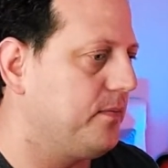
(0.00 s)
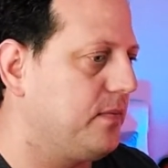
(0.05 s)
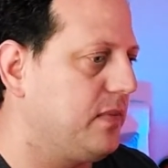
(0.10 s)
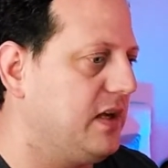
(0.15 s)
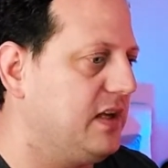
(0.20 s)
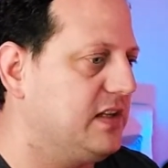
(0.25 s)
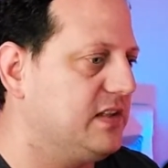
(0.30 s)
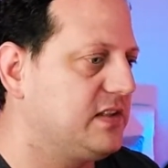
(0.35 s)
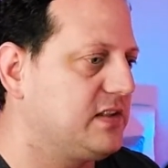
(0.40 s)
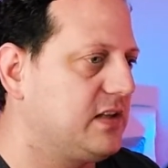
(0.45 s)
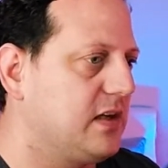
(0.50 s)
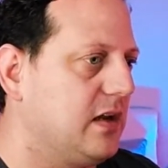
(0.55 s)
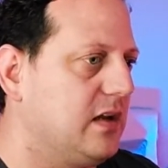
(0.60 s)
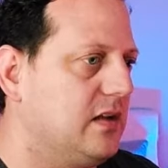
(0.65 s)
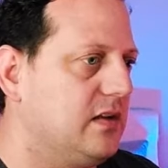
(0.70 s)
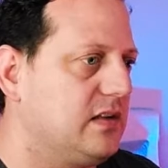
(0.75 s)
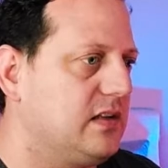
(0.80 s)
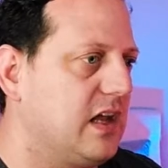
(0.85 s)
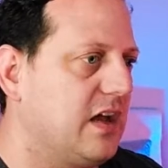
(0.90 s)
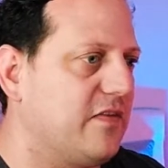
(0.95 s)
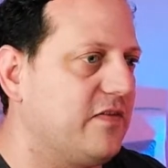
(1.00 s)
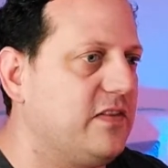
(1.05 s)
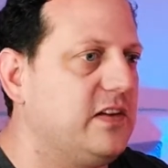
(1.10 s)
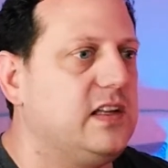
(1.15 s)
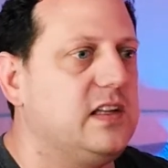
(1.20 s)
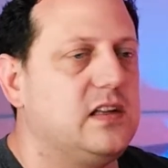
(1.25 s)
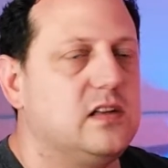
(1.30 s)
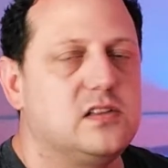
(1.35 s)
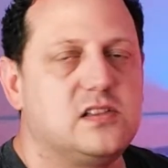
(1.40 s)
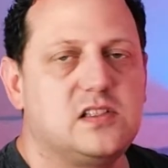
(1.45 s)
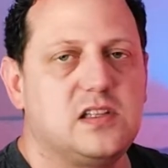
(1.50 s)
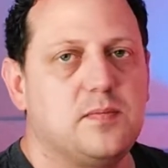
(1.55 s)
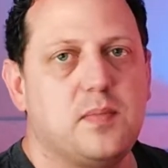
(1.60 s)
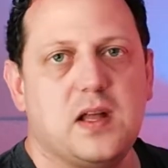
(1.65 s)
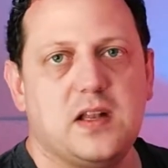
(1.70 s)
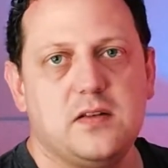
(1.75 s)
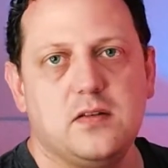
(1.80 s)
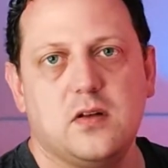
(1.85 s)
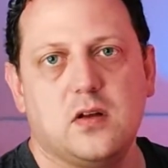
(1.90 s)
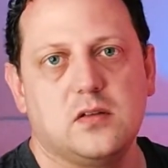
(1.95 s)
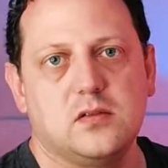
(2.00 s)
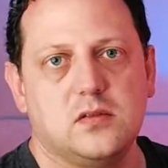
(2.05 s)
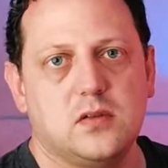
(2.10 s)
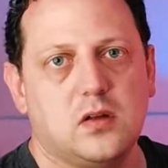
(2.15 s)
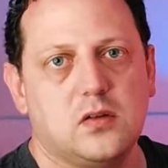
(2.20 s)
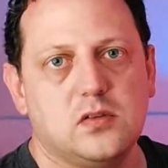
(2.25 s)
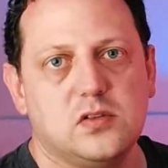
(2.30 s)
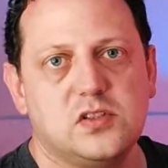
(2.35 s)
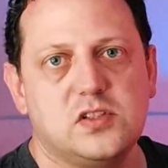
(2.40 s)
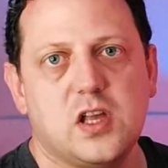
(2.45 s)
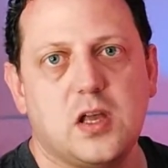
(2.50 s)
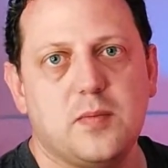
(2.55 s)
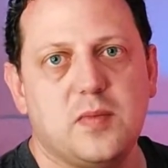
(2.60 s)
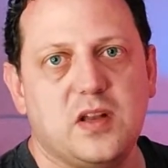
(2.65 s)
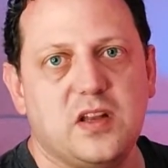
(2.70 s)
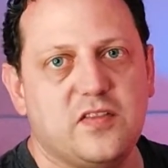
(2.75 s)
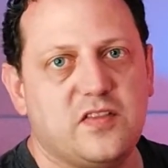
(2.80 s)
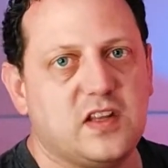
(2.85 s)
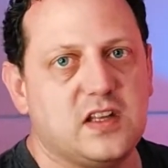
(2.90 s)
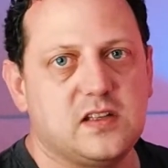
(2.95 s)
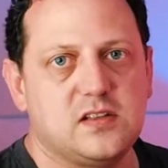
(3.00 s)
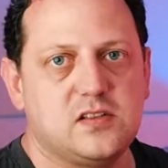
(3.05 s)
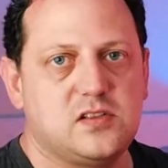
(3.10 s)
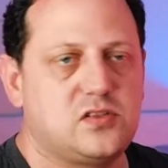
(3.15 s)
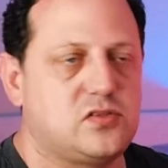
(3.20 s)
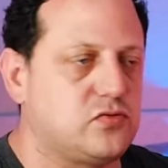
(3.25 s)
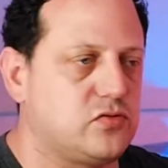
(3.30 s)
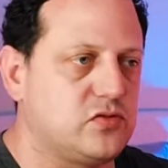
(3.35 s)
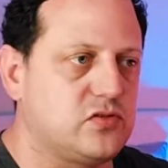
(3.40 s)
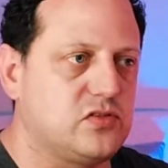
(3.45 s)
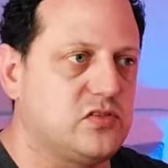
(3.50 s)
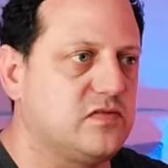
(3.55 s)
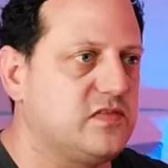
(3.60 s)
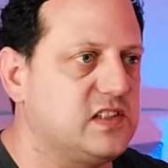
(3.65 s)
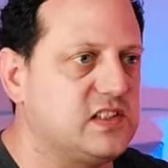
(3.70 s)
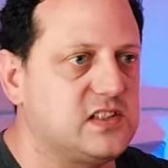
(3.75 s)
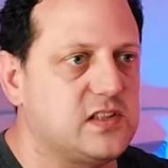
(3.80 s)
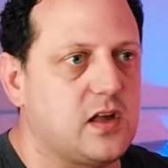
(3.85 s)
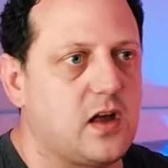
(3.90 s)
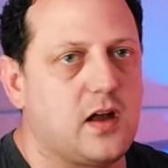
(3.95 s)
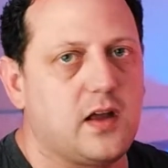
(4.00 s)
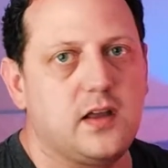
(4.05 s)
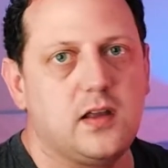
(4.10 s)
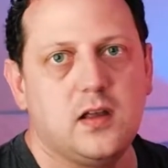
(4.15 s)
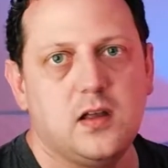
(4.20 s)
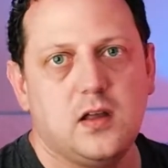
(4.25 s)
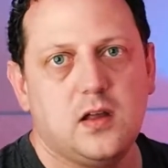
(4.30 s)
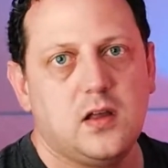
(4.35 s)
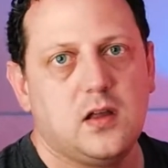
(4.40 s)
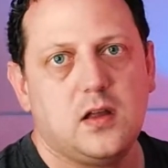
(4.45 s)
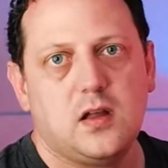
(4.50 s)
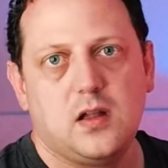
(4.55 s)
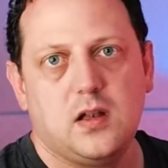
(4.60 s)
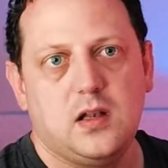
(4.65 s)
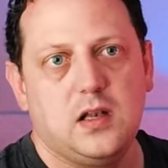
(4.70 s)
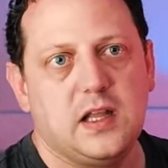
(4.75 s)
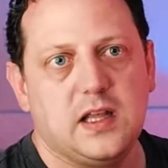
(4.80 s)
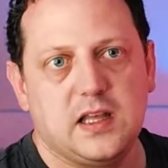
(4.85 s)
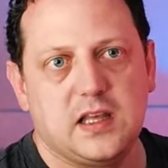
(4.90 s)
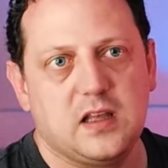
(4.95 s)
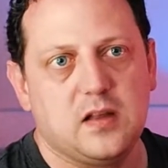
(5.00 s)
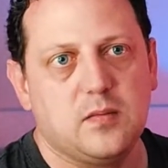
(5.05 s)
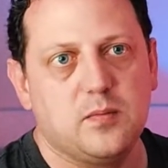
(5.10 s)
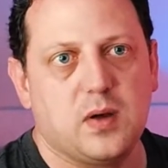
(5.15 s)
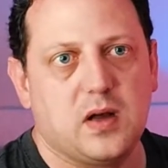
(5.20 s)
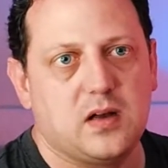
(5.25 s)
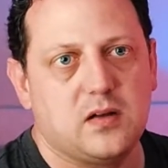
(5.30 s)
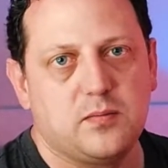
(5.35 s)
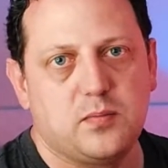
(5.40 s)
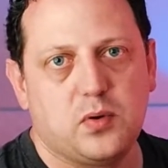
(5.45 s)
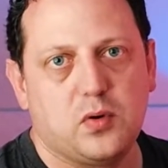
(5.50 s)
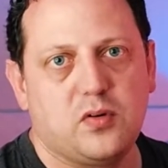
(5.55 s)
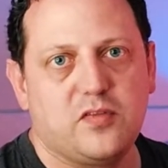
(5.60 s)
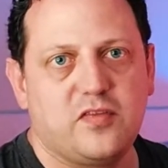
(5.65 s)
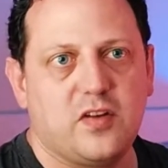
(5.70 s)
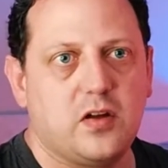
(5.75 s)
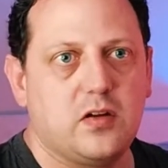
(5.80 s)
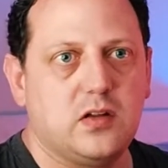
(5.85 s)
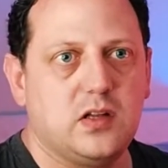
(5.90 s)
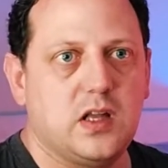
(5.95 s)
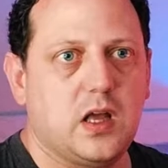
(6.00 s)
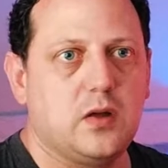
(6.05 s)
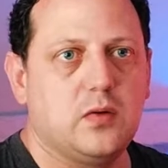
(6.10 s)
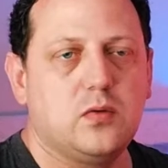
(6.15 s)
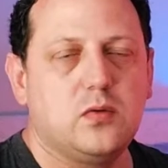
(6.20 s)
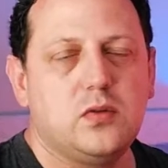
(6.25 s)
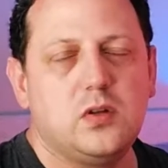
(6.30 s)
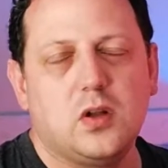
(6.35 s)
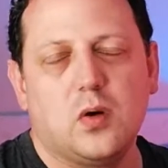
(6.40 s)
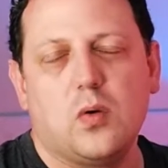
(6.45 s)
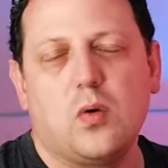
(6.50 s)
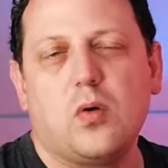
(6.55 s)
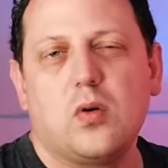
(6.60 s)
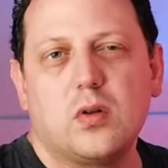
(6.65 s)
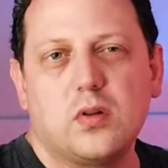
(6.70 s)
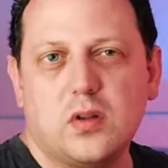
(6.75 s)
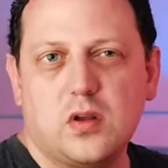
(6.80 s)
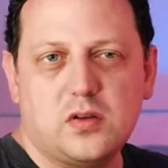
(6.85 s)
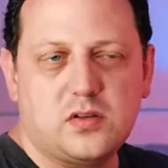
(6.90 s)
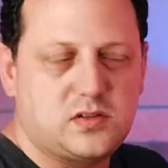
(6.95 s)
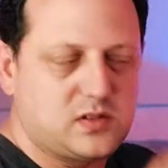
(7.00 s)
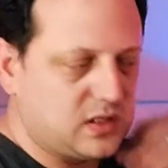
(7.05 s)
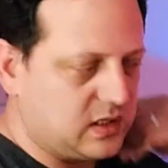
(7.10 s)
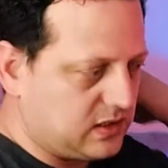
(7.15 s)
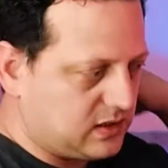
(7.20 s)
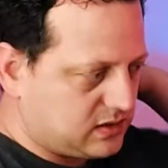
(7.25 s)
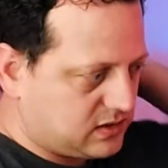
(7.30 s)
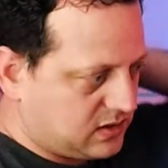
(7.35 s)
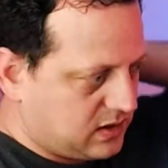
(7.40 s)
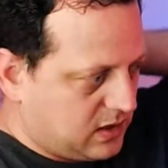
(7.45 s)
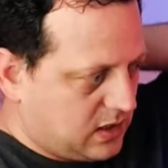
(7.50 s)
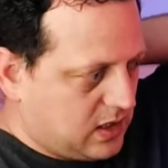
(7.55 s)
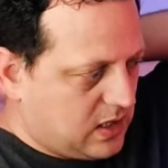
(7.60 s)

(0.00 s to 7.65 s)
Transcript: It's going to definitely just depend on so many things: structure of the site, linking back portfolio, you know, all of those things.